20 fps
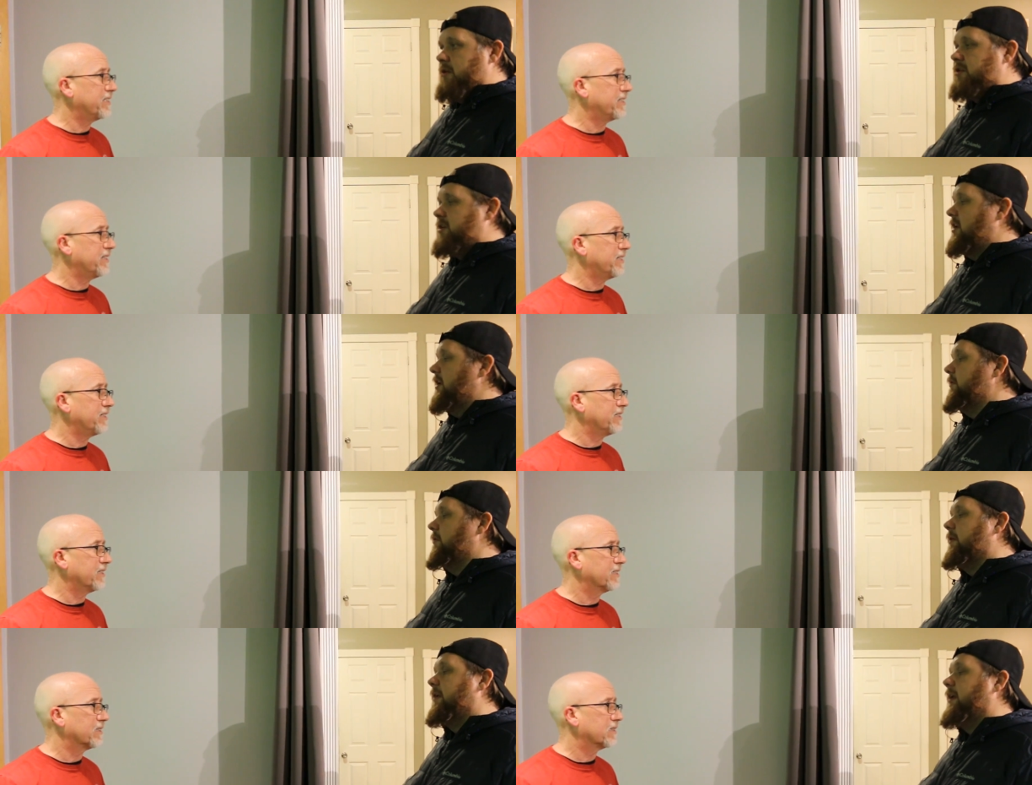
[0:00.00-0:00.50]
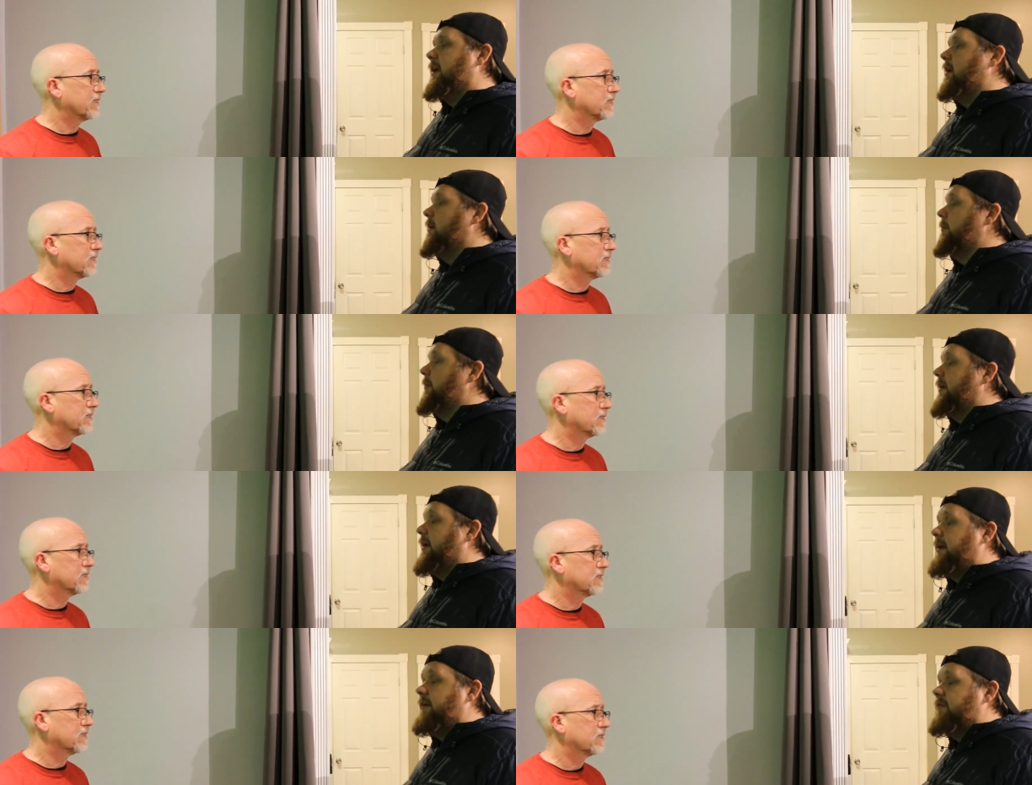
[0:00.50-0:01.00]
Speaker 1: to you? She didn't want to hear
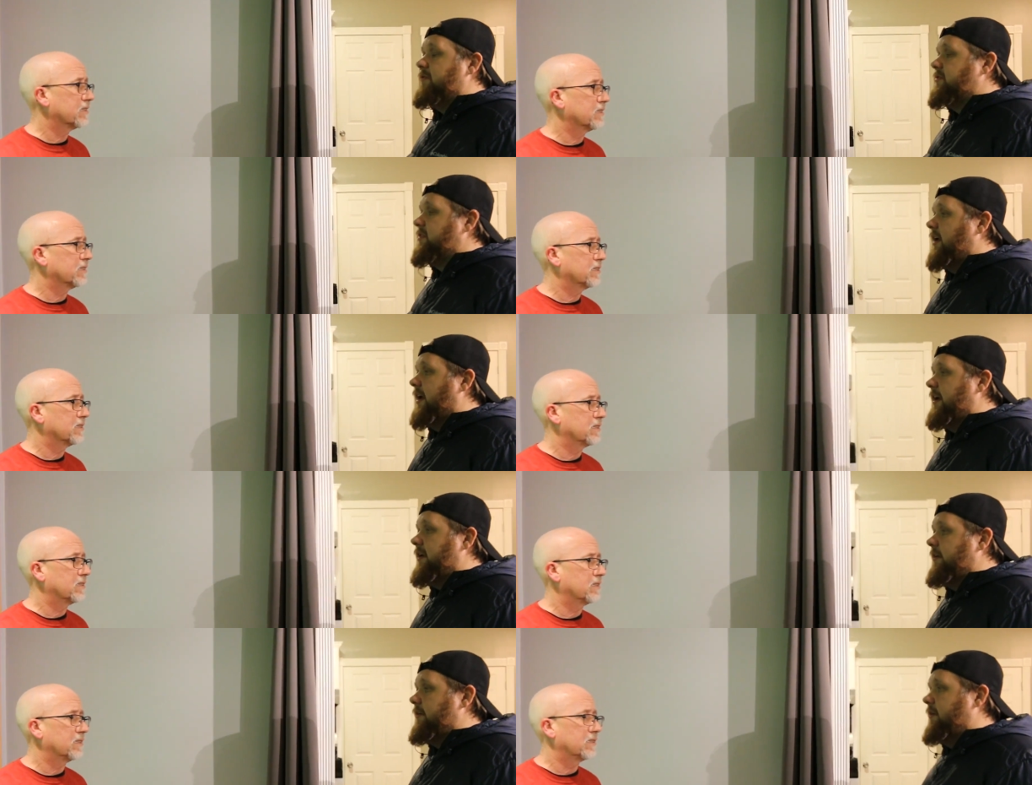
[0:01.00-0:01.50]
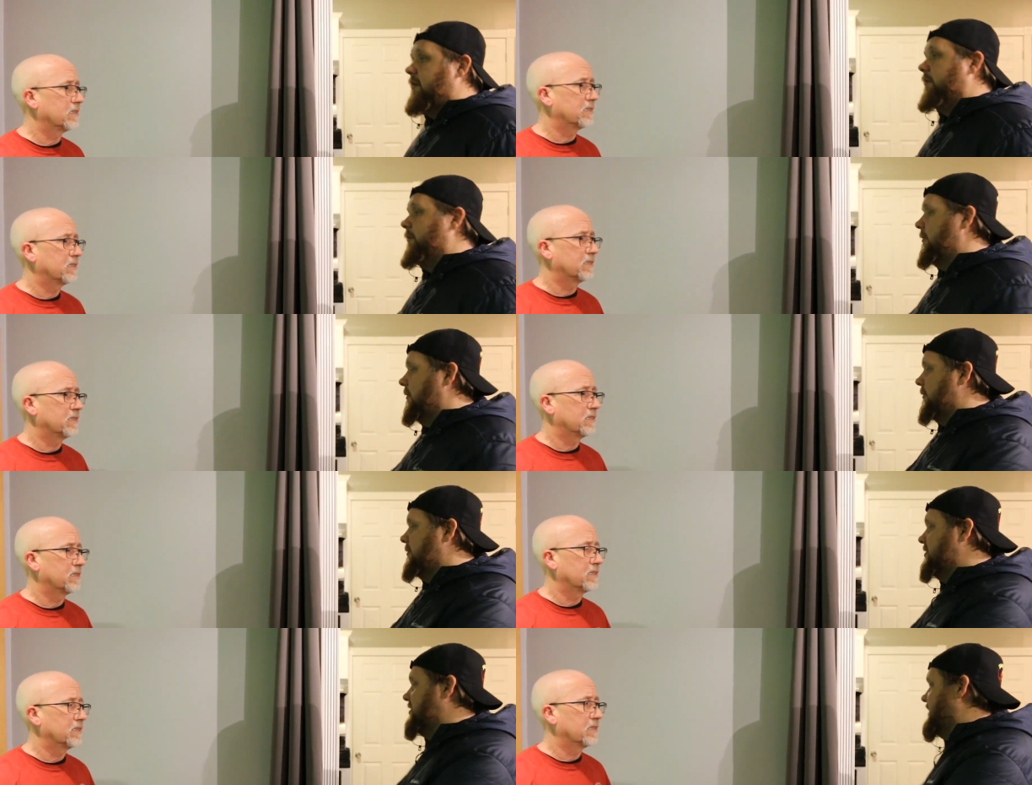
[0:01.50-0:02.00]
me even say, yeah,
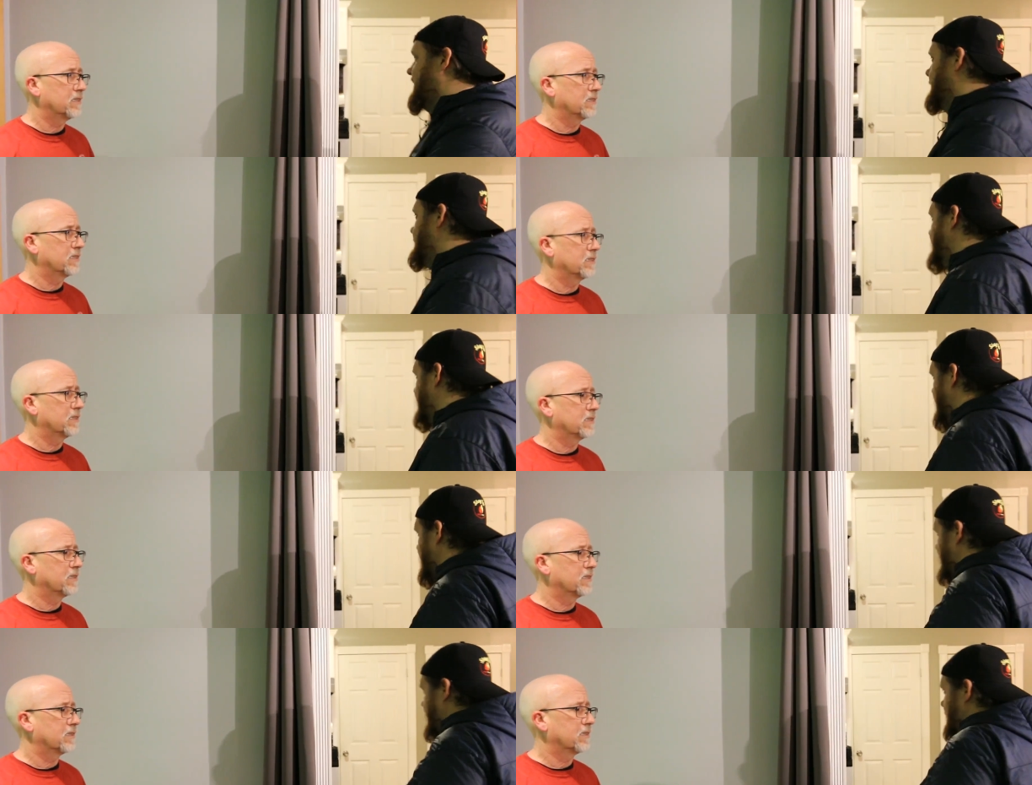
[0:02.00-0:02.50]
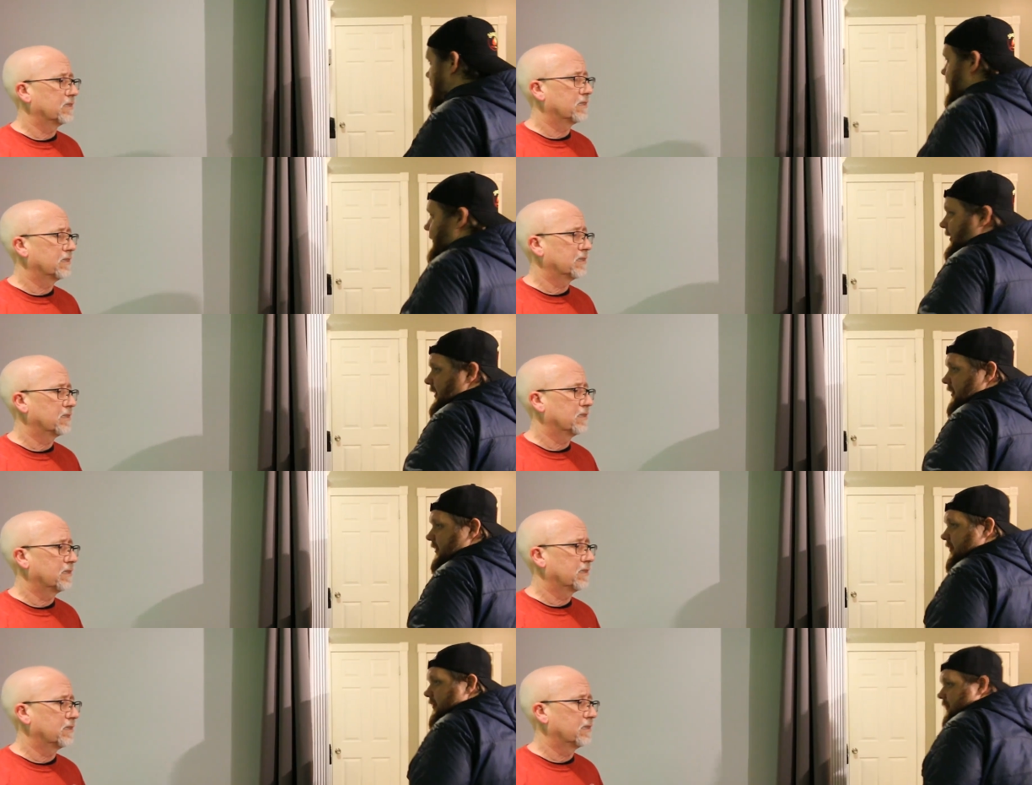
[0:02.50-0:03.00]
let's just get a beer, we'll talk
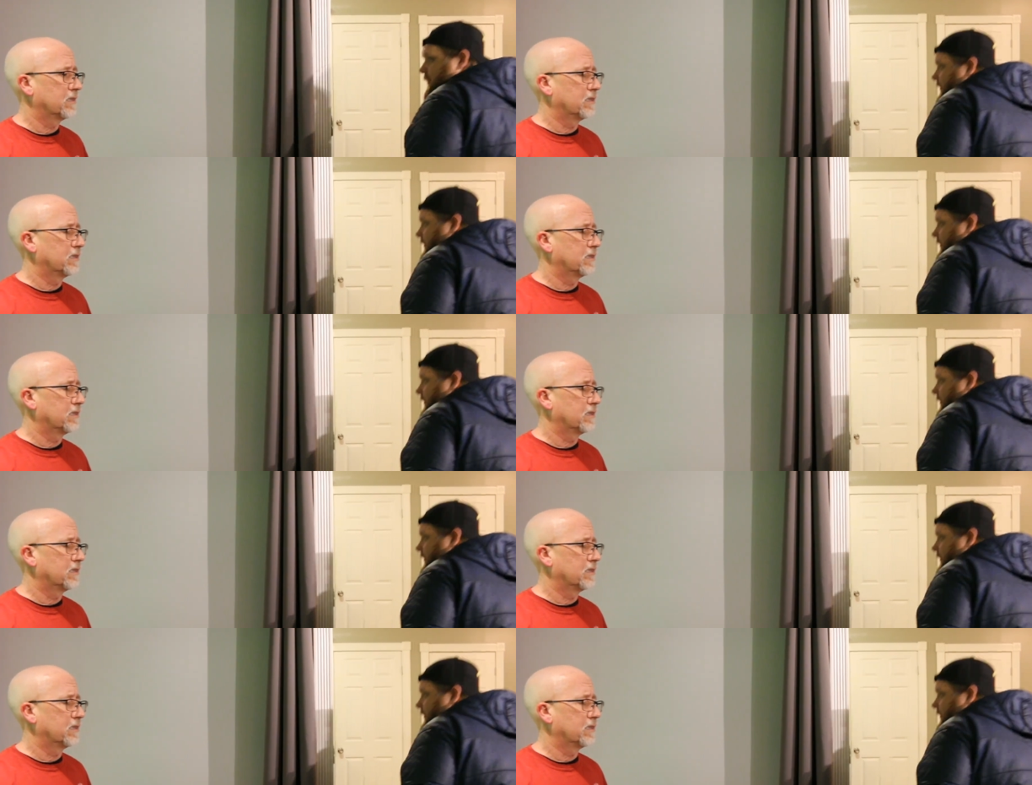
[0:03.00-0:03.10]
about it